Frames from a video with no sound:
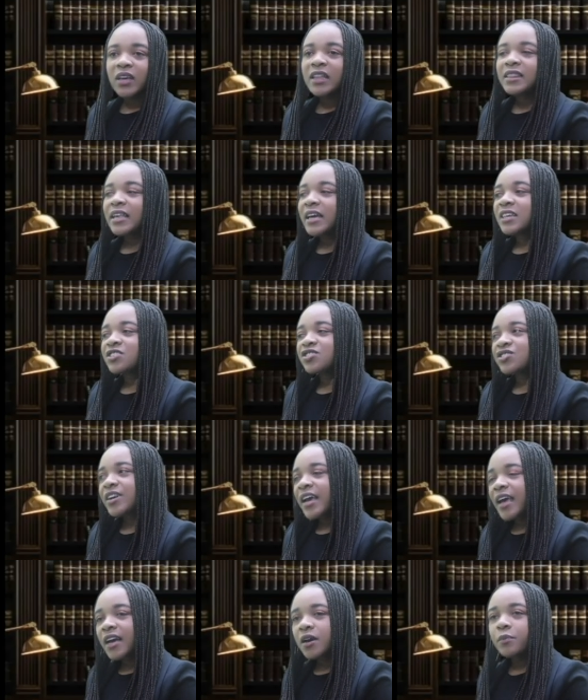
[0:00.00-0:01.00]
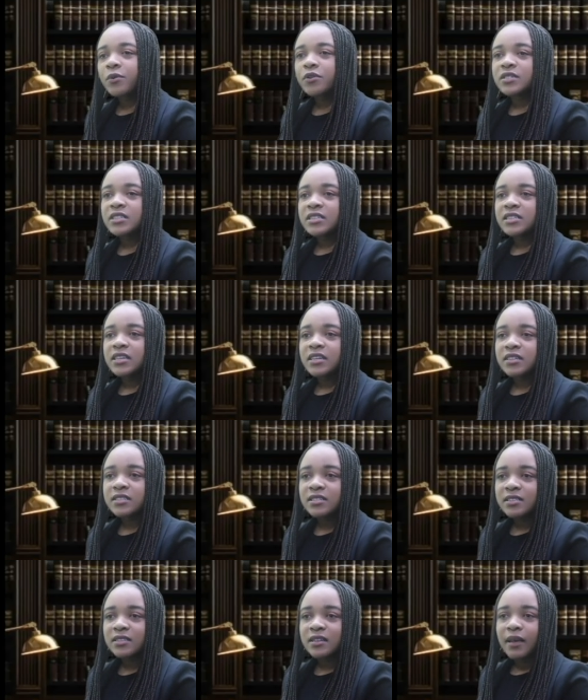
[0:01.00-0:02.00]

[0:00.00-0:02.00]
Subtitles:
They drag proceedings,